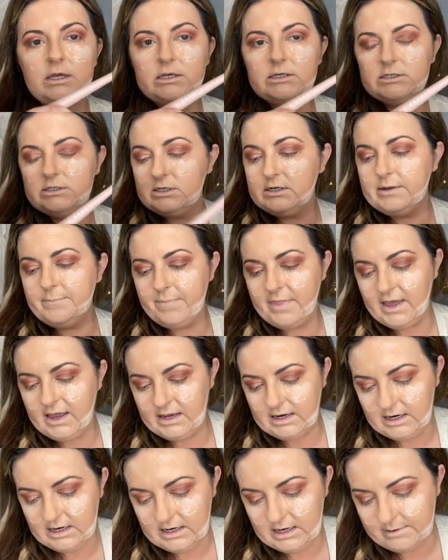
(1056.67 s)
So dip that
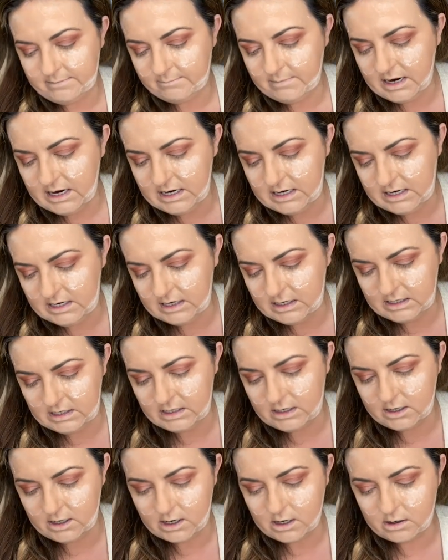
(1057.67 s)
in my
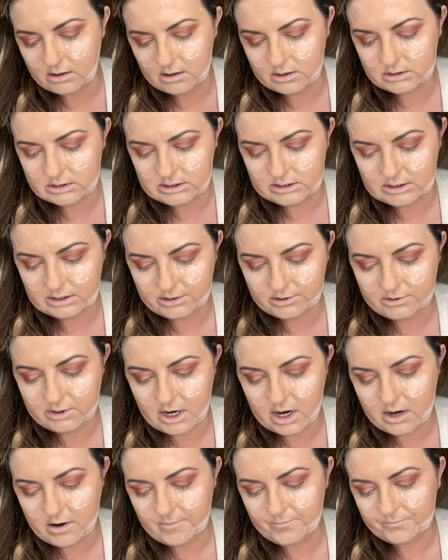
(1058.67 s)
NARS
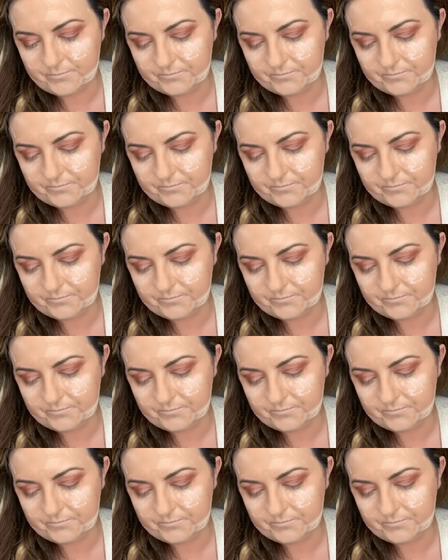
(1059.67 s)
Laguna.